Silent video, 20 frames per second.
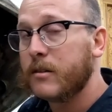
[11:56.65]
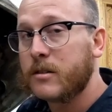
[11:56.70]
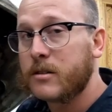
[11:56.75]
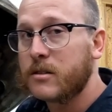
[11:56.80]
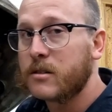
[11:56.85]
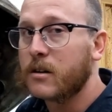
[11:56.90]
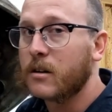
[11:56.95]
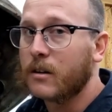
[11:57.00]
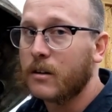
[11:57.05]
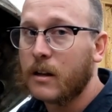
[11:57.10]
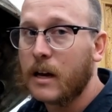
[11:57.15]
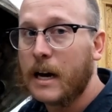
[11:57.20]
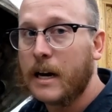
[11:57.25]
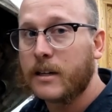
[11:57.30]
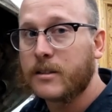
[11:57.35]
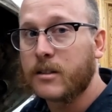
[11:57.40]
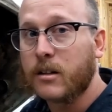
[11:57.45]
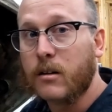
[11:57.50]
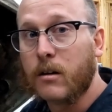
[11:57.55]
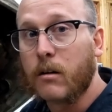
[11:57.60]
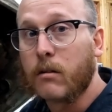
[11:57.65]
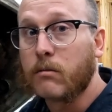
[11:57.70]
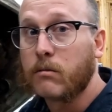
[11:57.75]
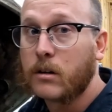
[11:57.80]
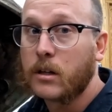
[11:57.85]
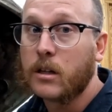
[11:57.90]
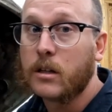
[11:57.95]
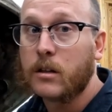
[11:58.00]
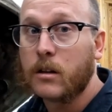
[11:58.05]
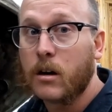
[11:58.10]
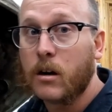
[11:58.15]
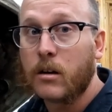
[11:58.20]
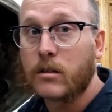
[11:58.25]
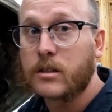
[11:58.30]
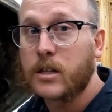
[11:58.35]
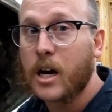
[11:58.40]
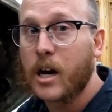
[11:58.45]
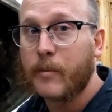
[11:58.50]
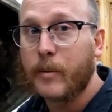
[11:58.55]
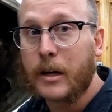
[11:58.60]
This is going to last, you know, a really
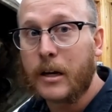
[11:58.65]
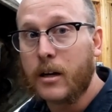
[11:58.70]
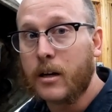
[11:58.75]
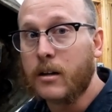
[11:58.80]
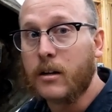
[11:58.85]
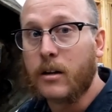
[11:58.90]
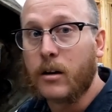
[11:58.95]
long time again.